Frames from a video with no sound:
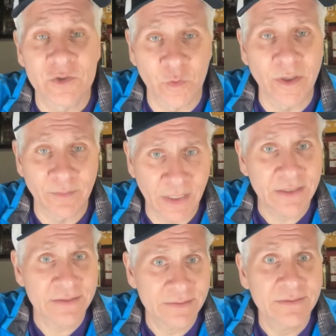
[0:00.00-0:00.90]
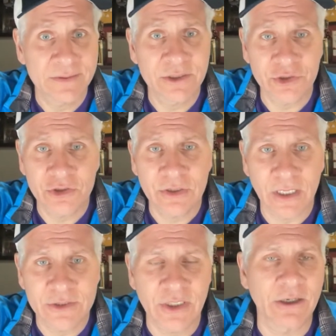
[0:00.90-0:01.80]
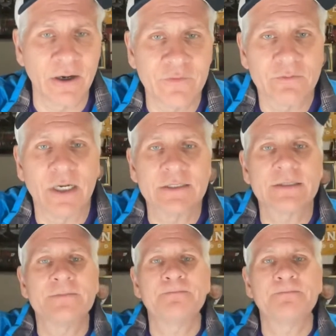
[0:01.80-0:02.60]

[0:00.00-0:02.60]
to 20 minutes to shake off the rust.